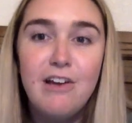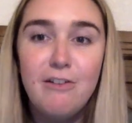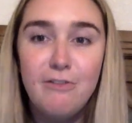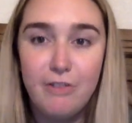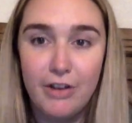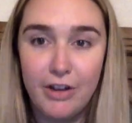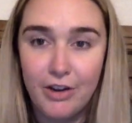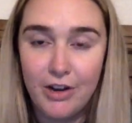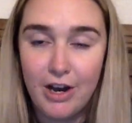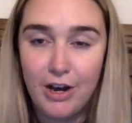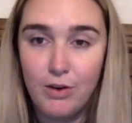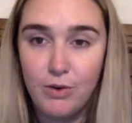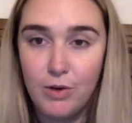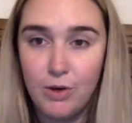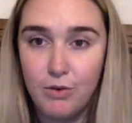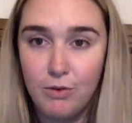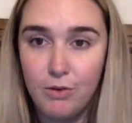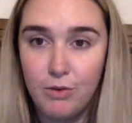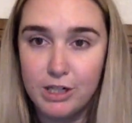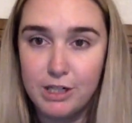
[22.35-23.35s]
figure out
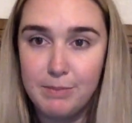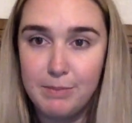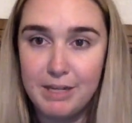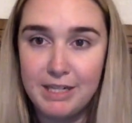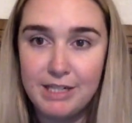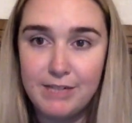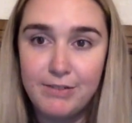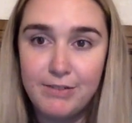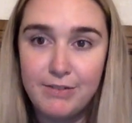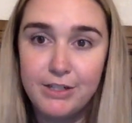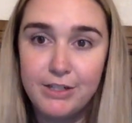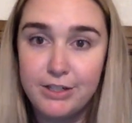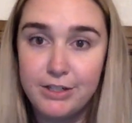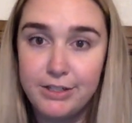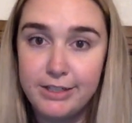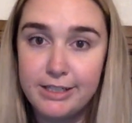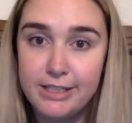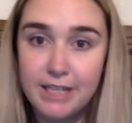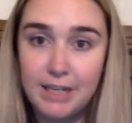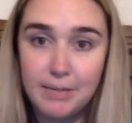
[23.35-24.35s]
what works best for
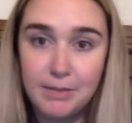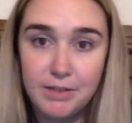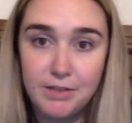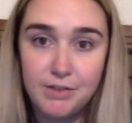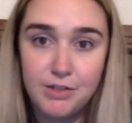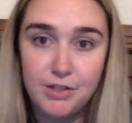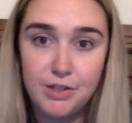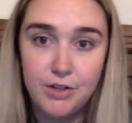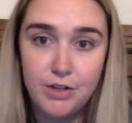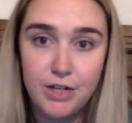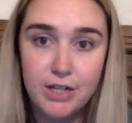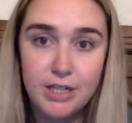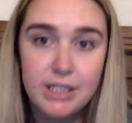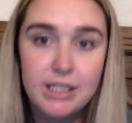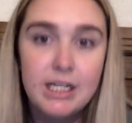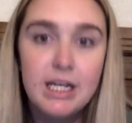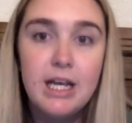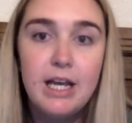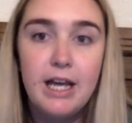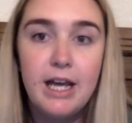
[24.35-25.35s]
certain types of students,
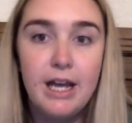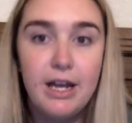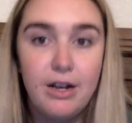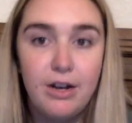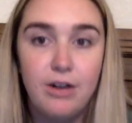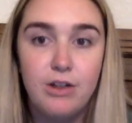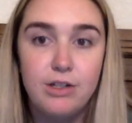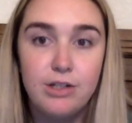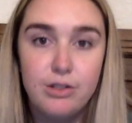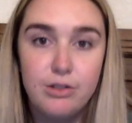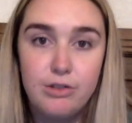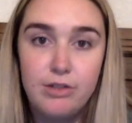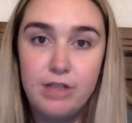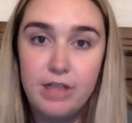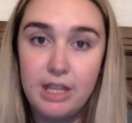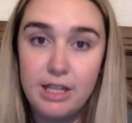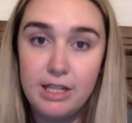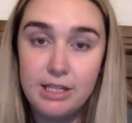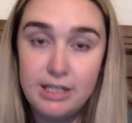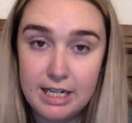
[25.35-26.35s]
and also
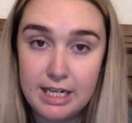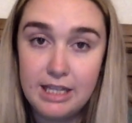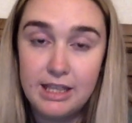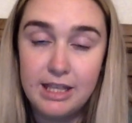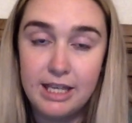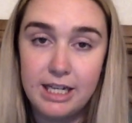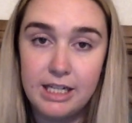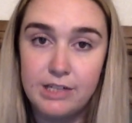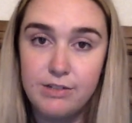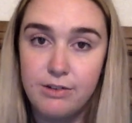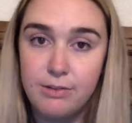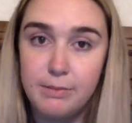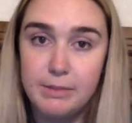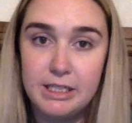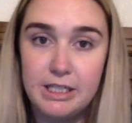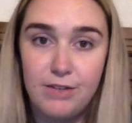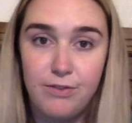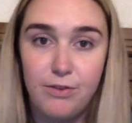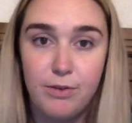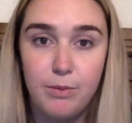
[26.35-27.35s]
see things from a
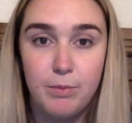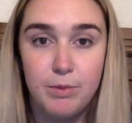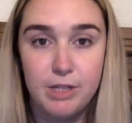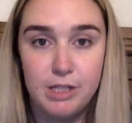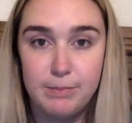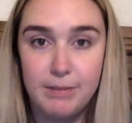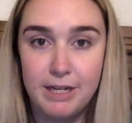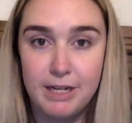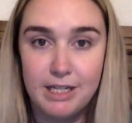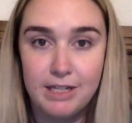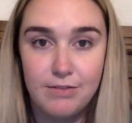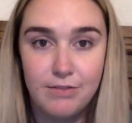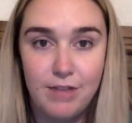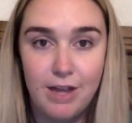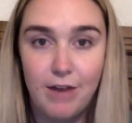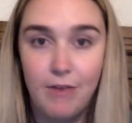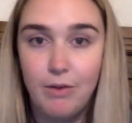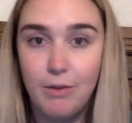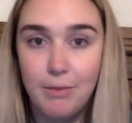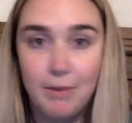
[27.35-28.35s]
different perspective
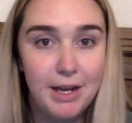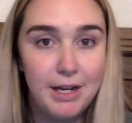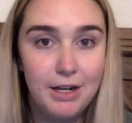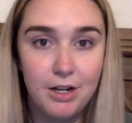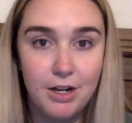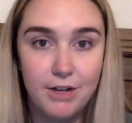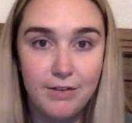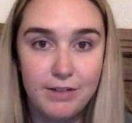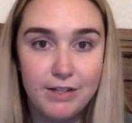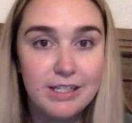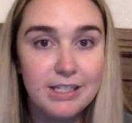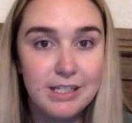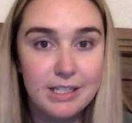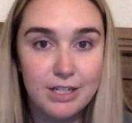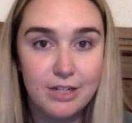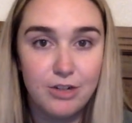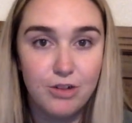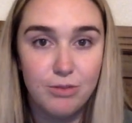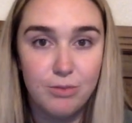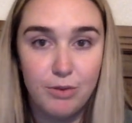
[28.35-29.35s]
that we may not have
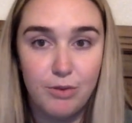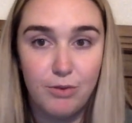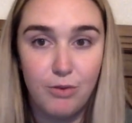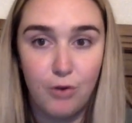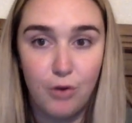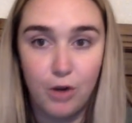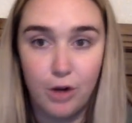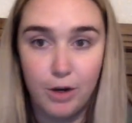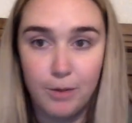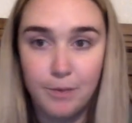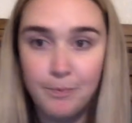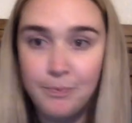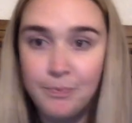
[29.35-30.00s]
considered before.